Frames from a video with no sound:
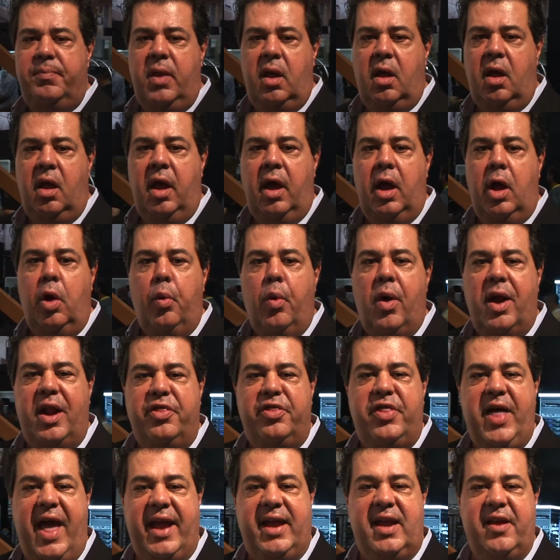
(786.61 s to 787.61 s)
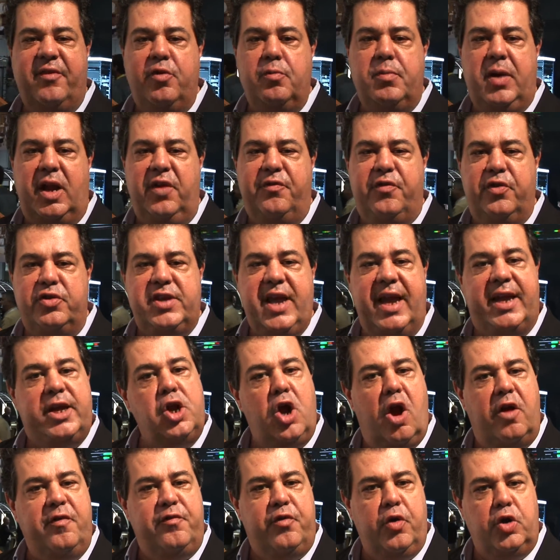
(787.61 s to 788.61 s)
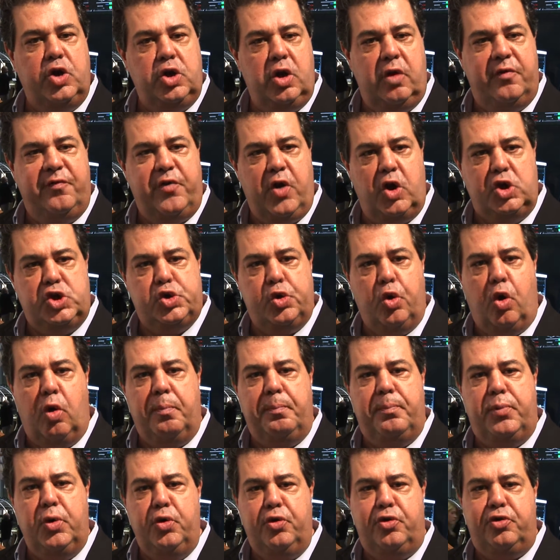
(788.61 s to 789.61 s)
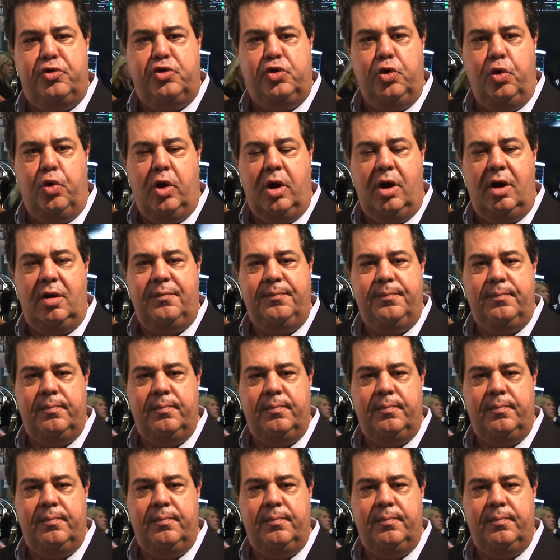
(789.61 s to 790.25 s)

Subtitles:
I want to thank everybody for taking our virtual booth tour.